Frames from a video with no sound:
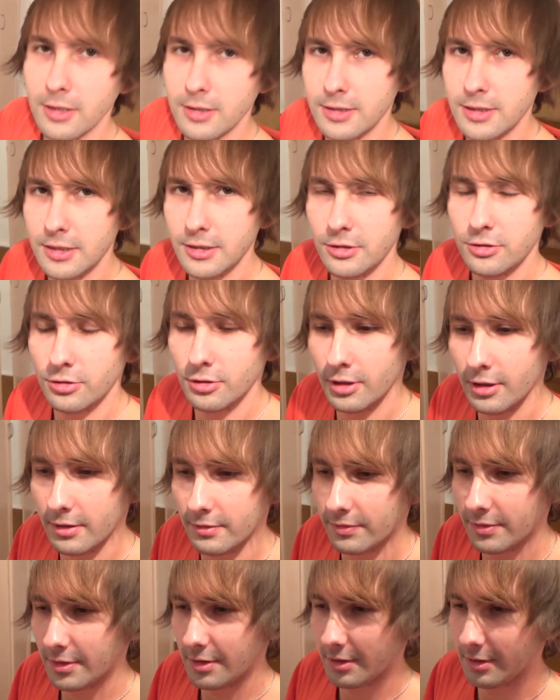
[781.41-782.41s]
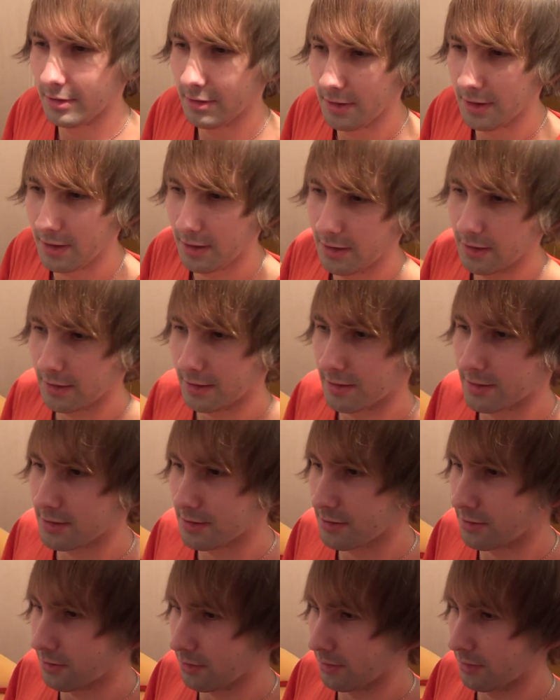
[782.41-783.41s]
dinner left, and
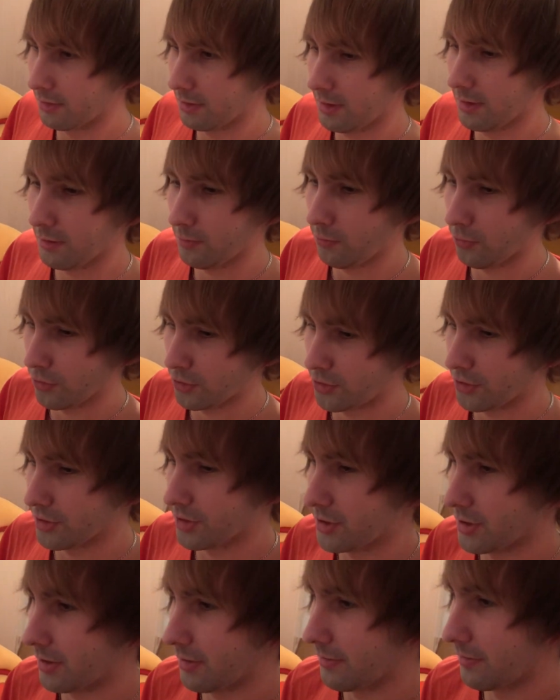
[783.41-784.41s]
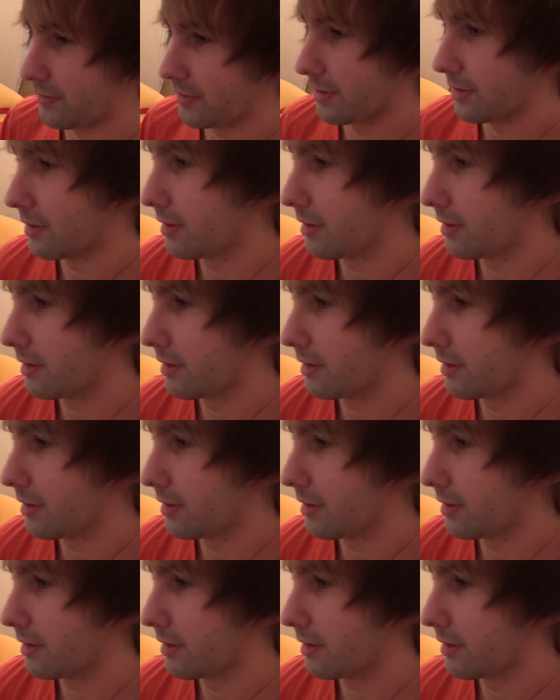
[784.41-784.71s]
that's all. And watching something